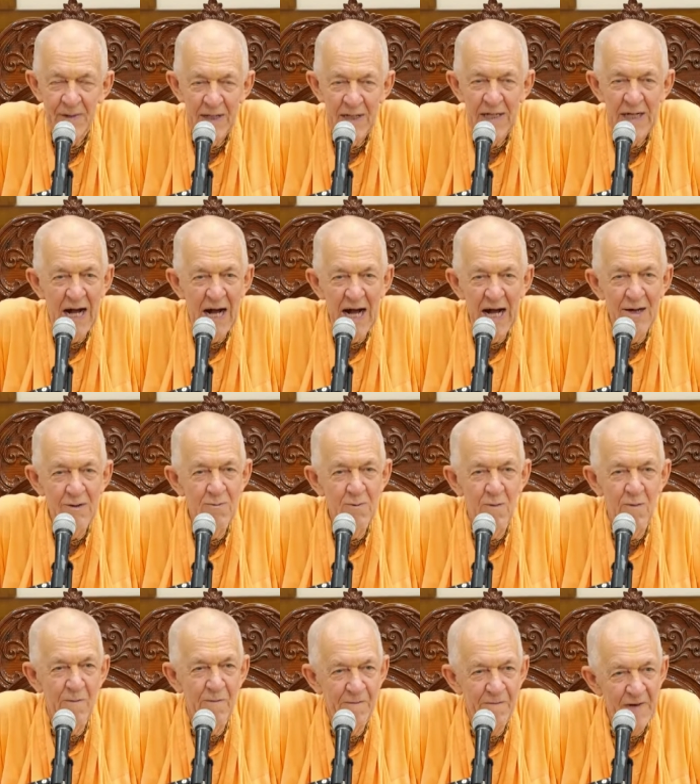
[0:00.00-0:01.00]
that I
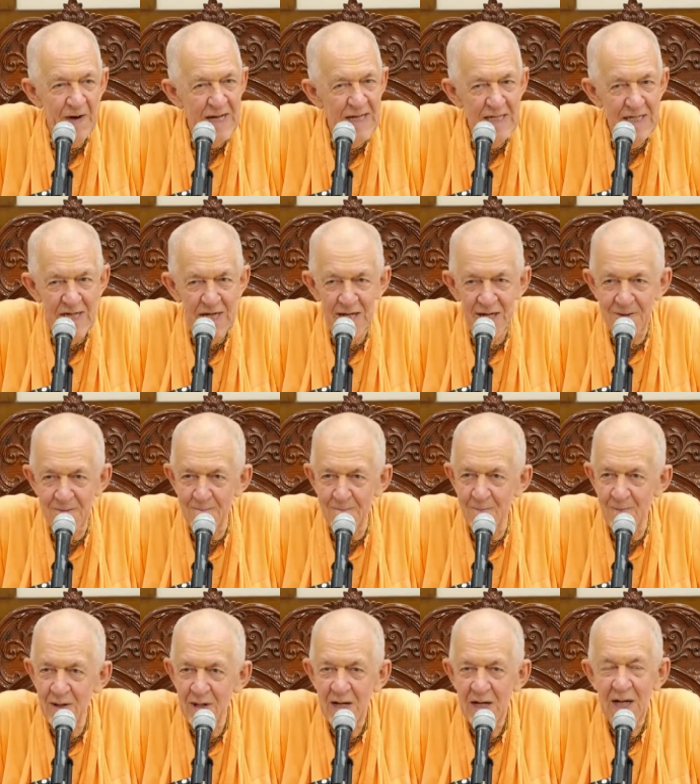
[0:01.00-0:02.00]
will fight
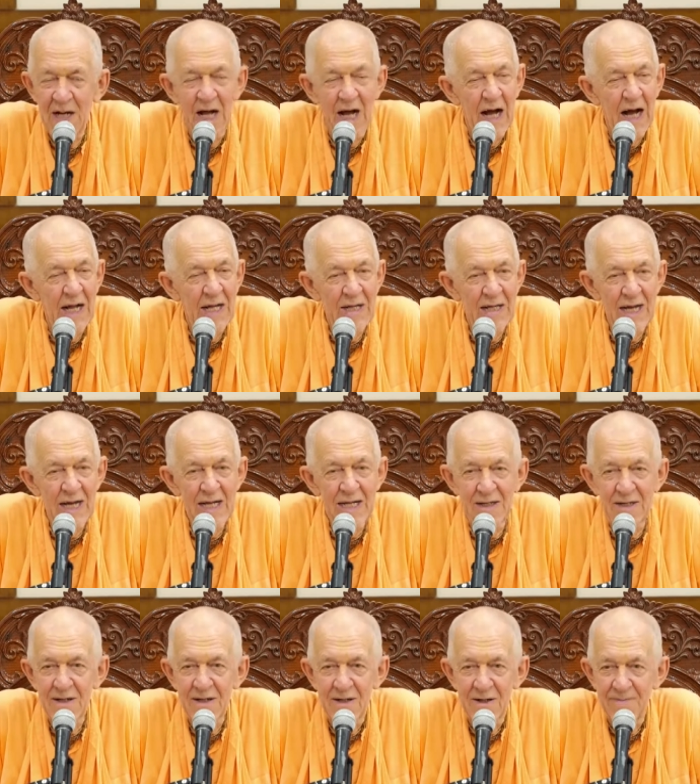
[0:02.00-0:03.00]
him and
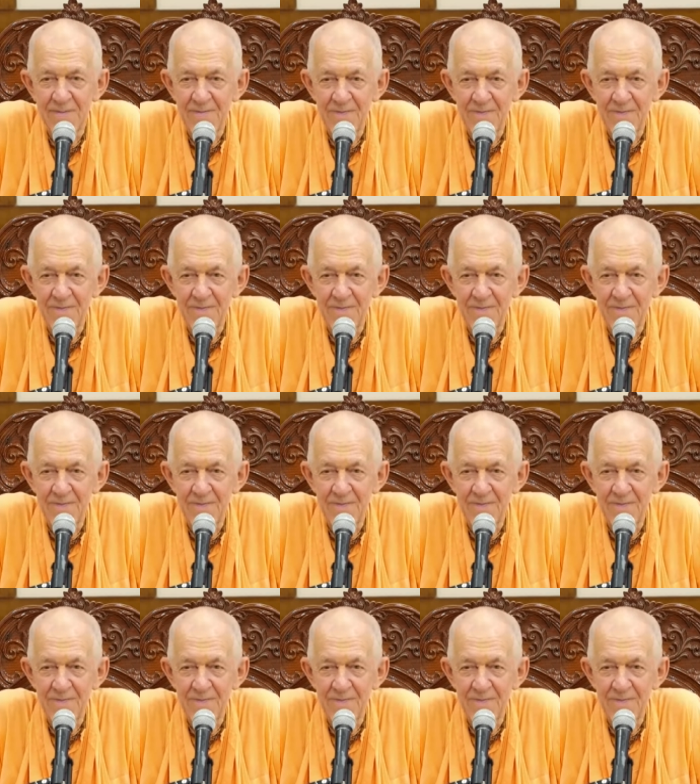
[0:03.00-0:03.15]
then